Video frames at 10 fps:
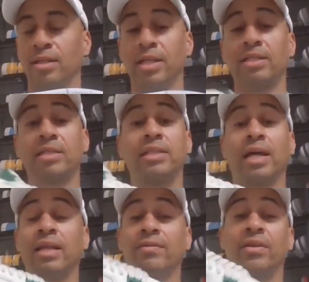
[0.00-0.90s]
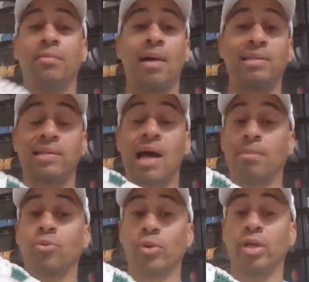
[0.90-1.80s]
This is not even in my
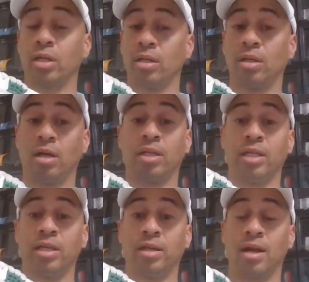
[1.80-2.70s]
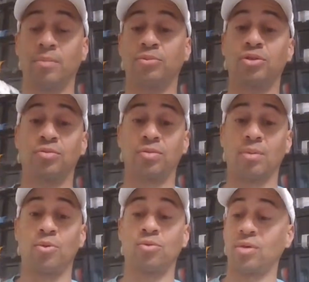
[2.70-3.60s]
top three of the year.
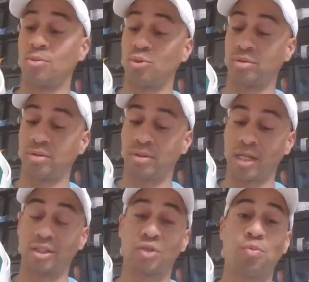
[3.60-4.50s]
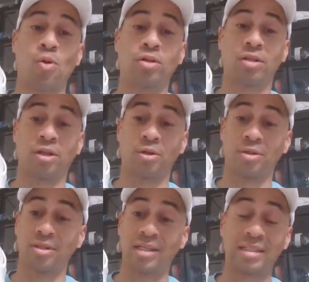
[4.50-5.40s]
That's a spoiler
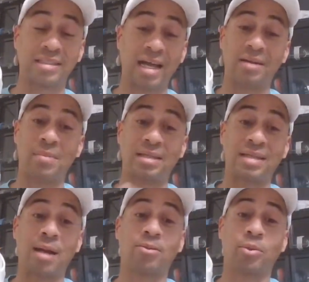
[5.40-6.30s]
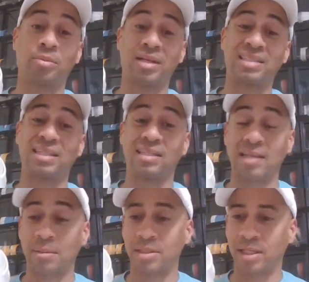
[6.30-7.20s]
alert. This is not in my top three, but it's in the
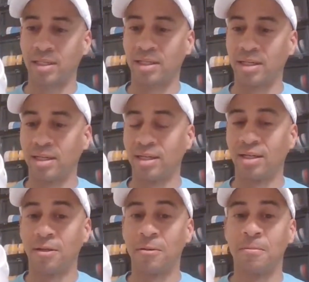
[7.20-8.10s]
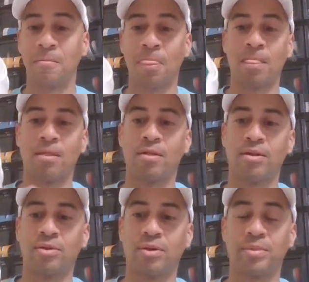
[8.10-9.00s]
top 10. You
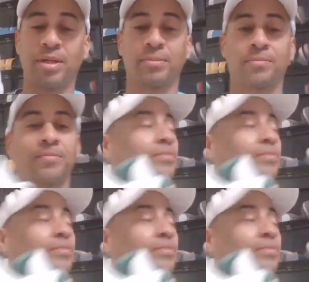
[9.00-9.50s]
know what I mean?